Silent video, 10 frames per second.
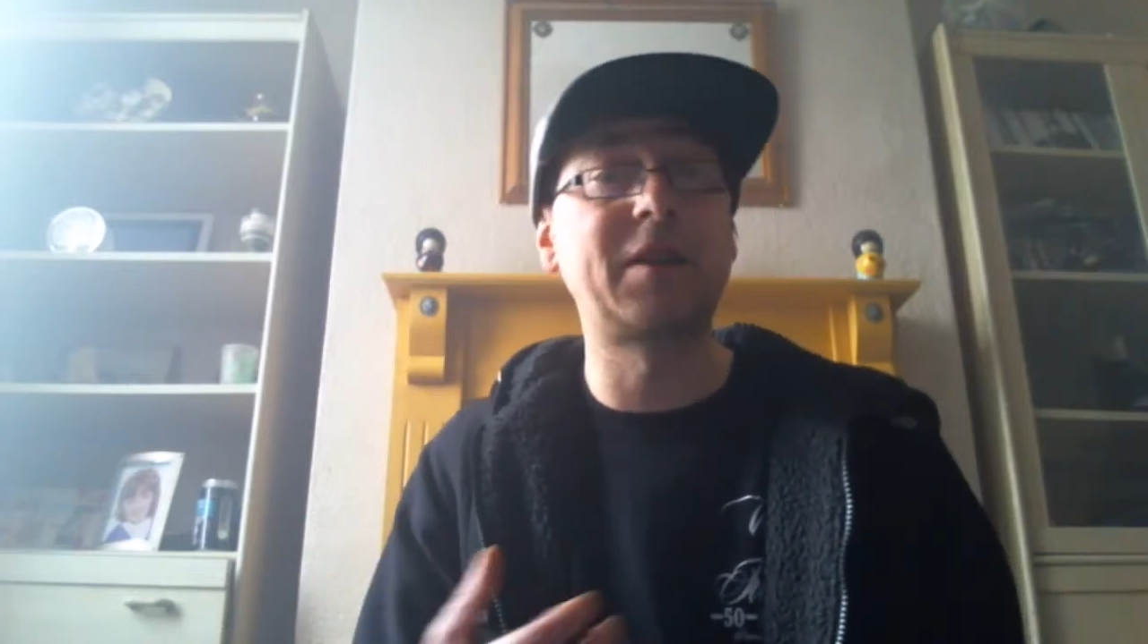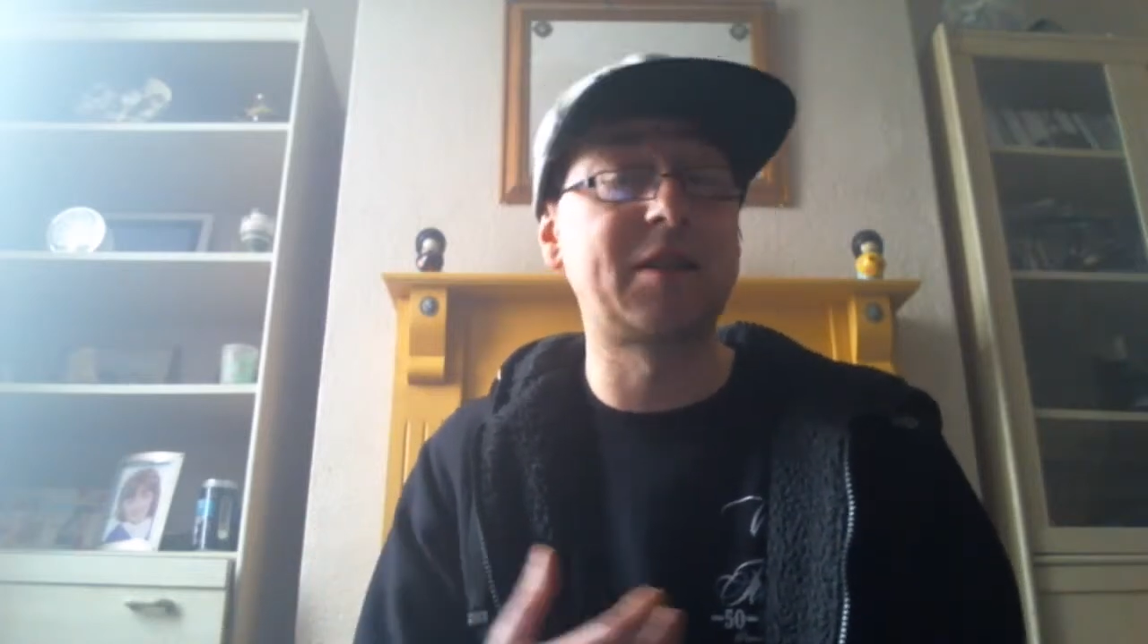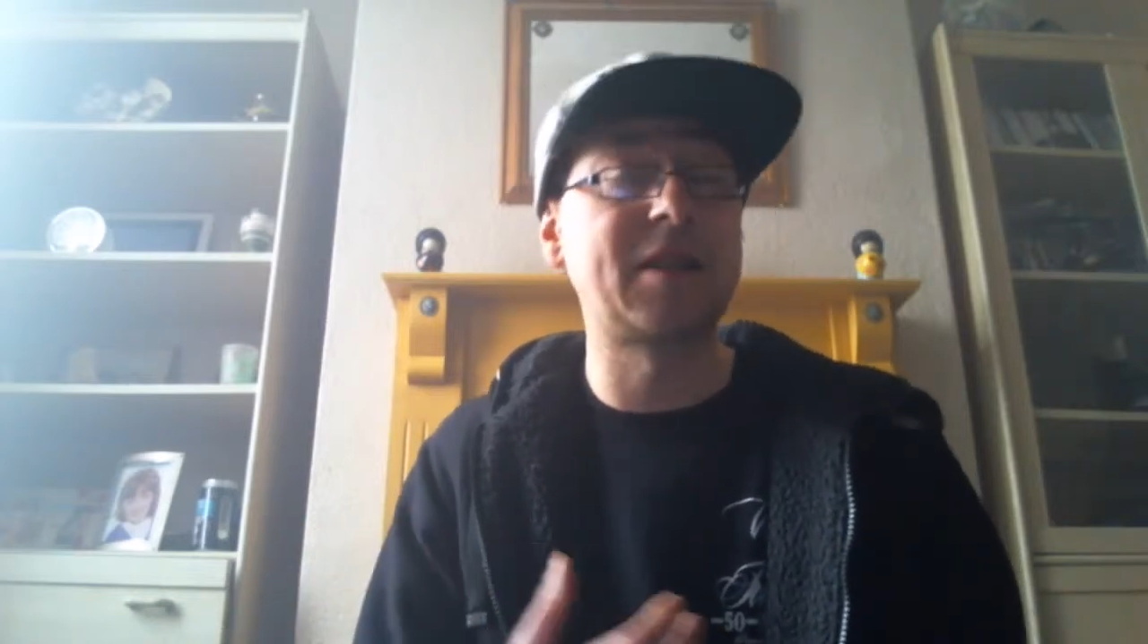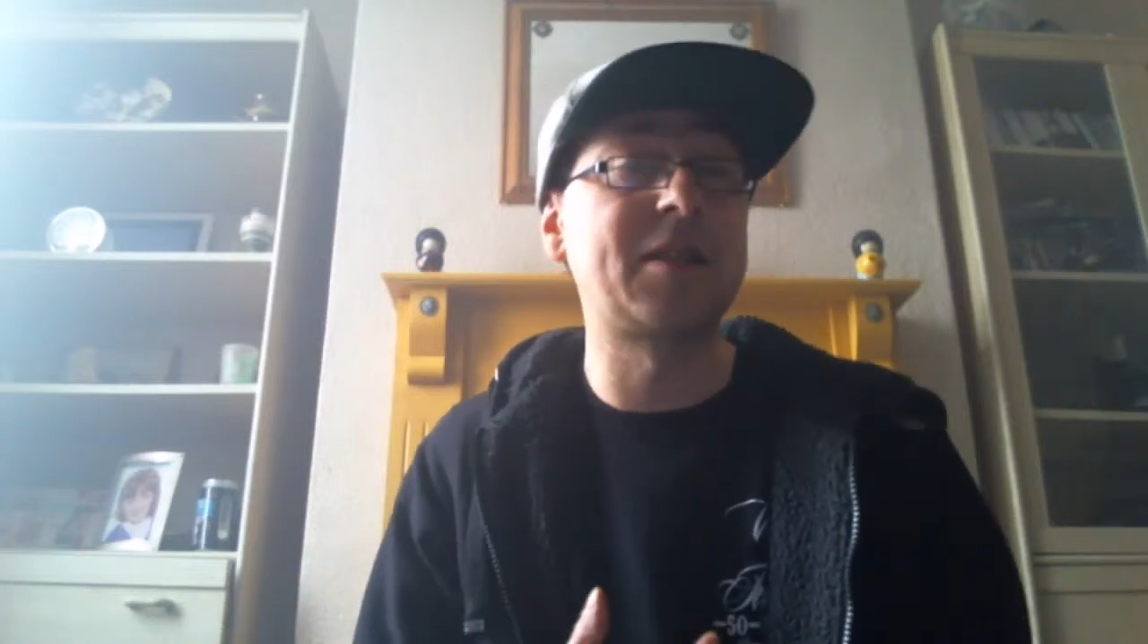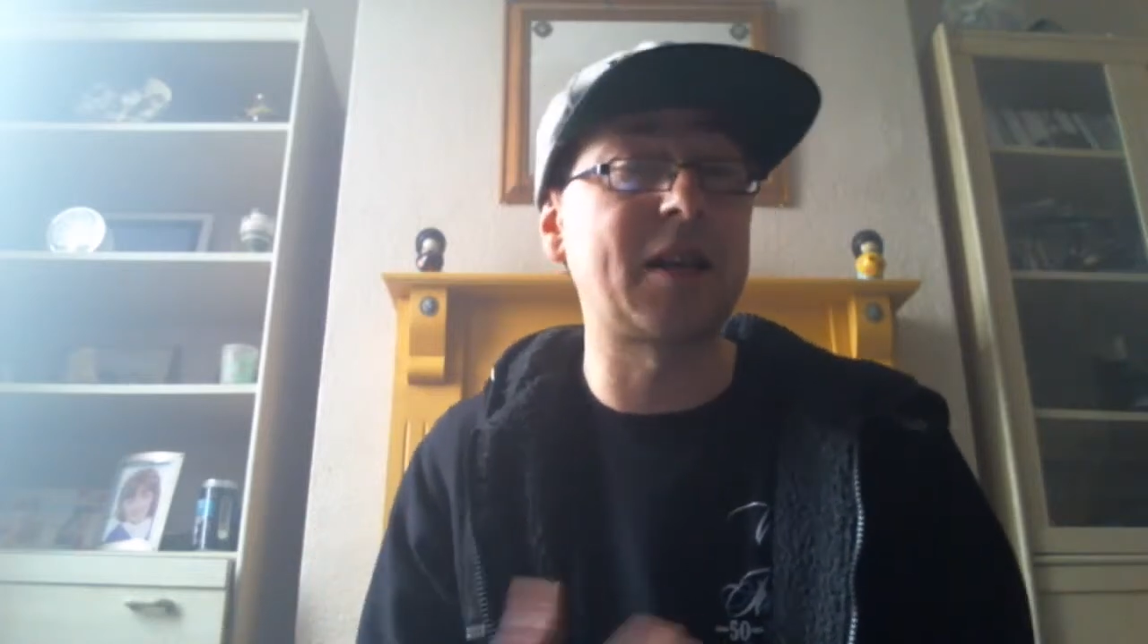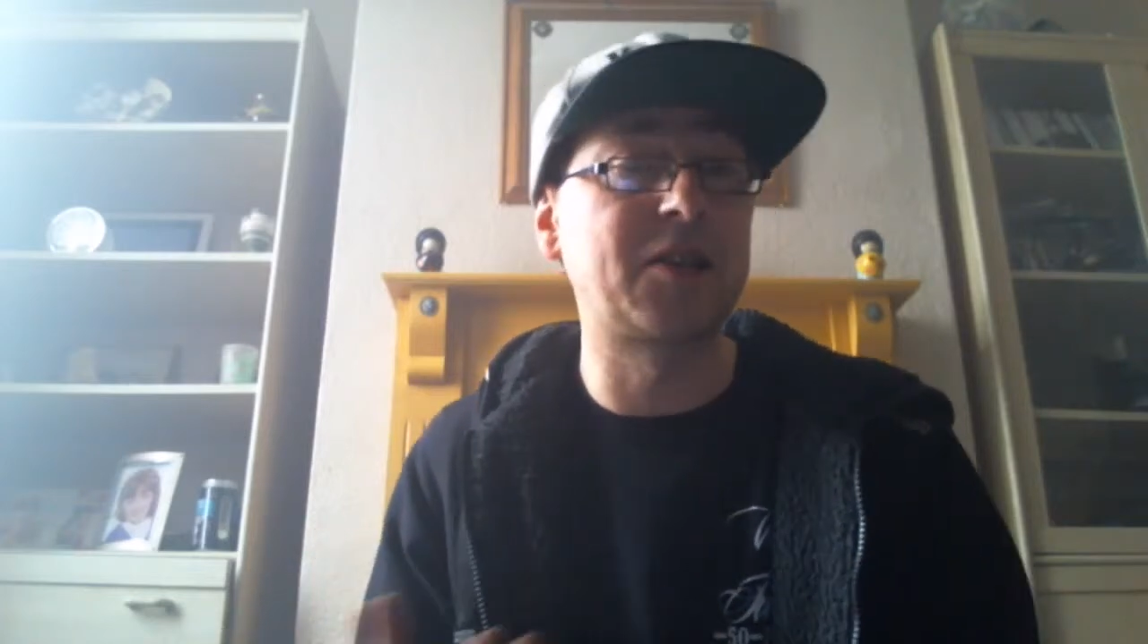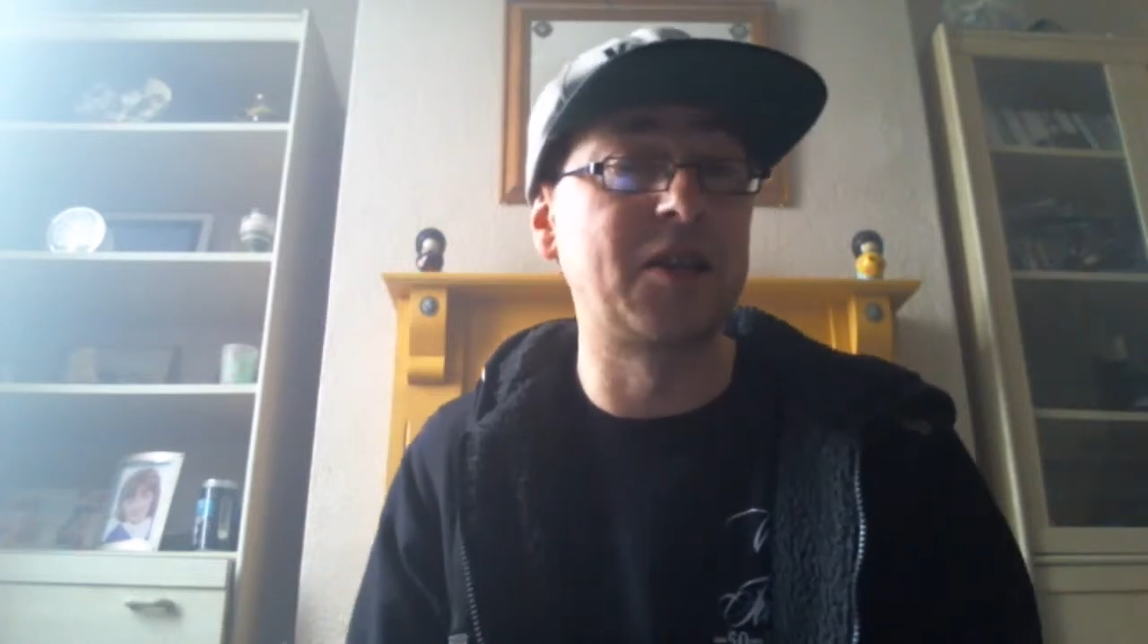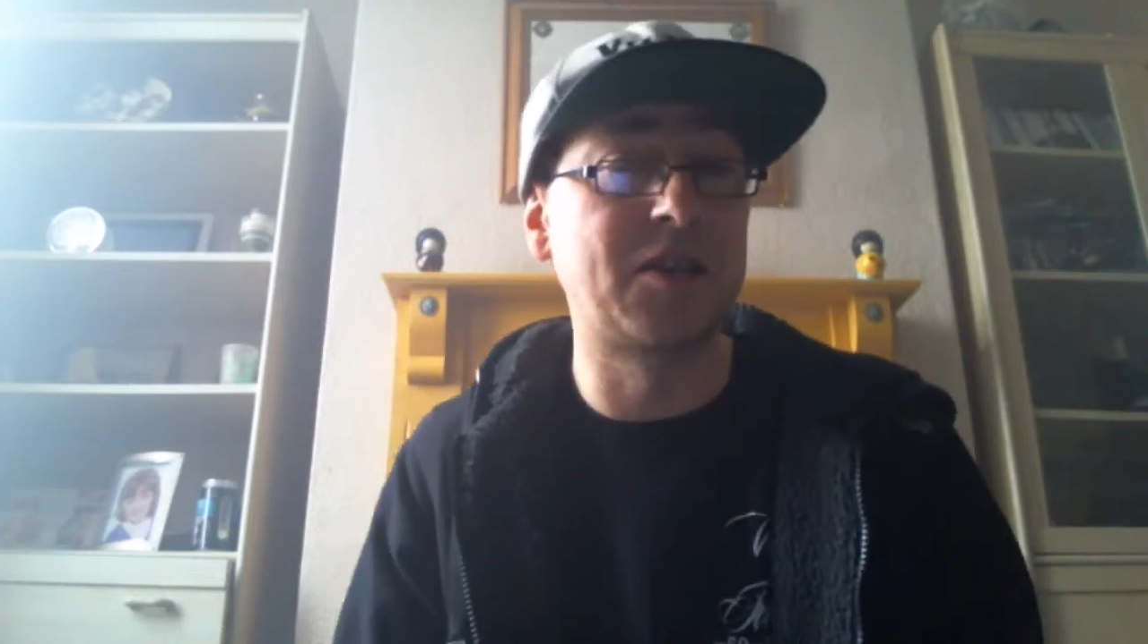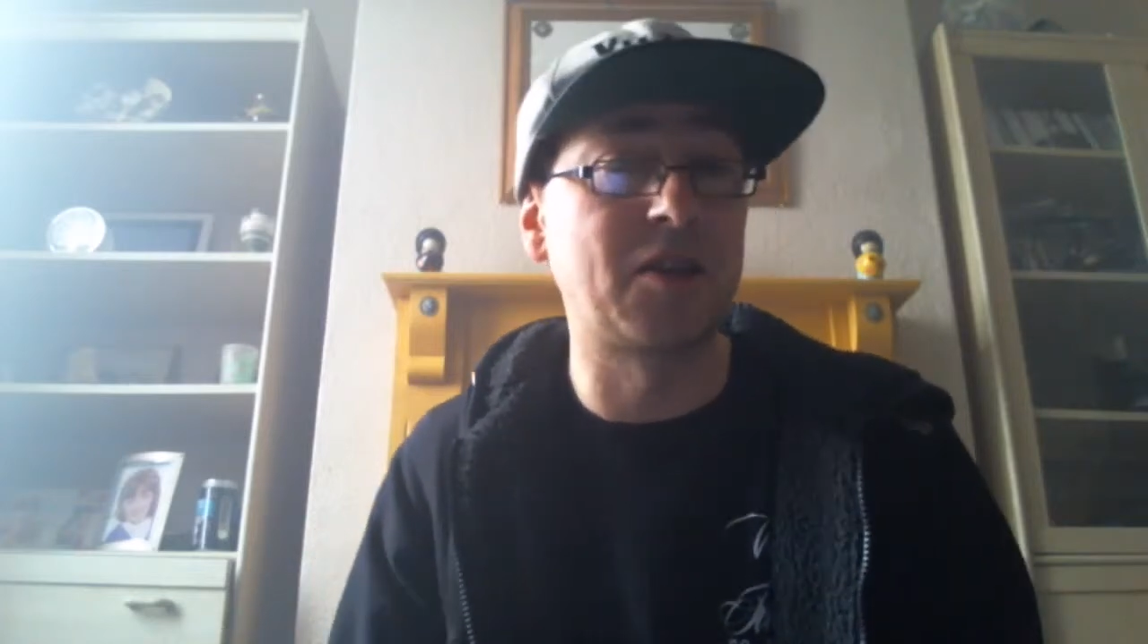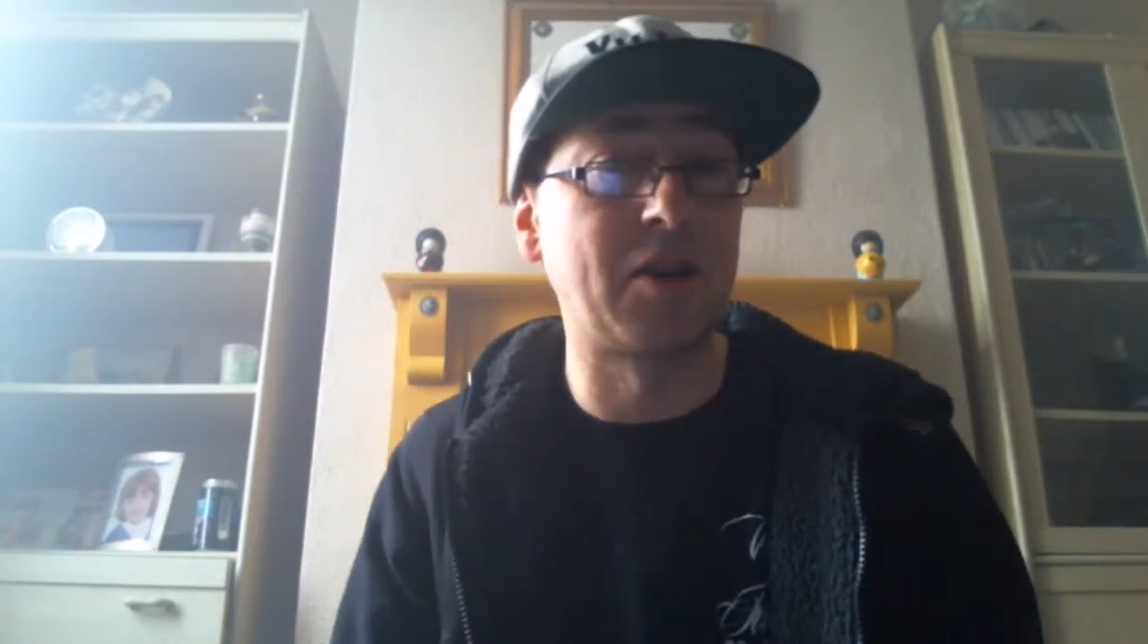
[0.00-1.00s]
sensation
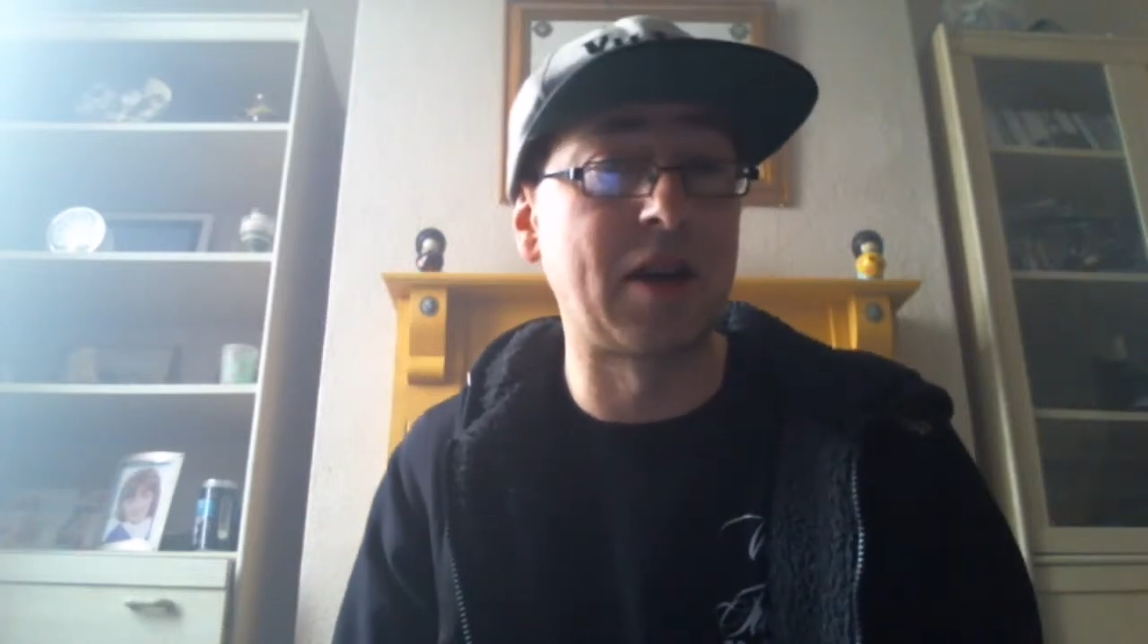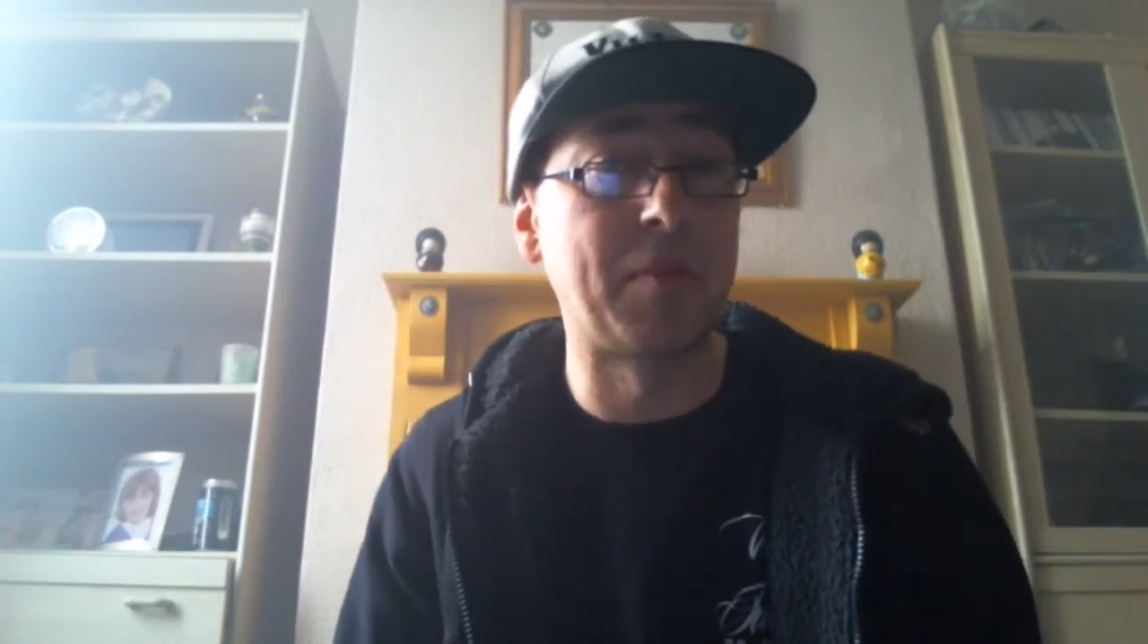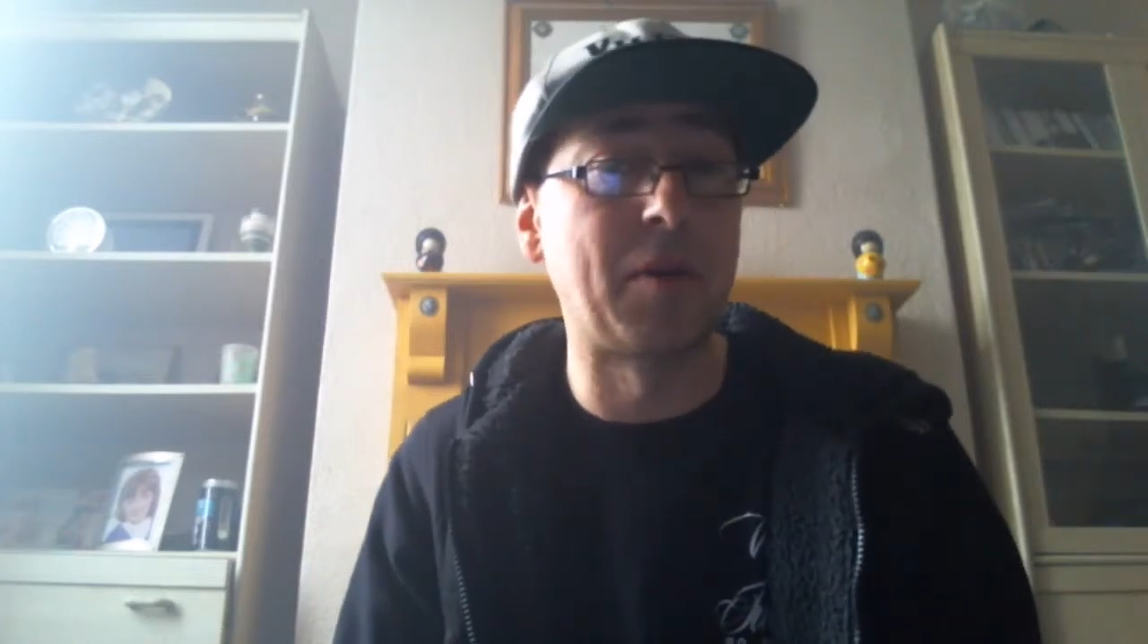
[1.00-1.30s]
inside our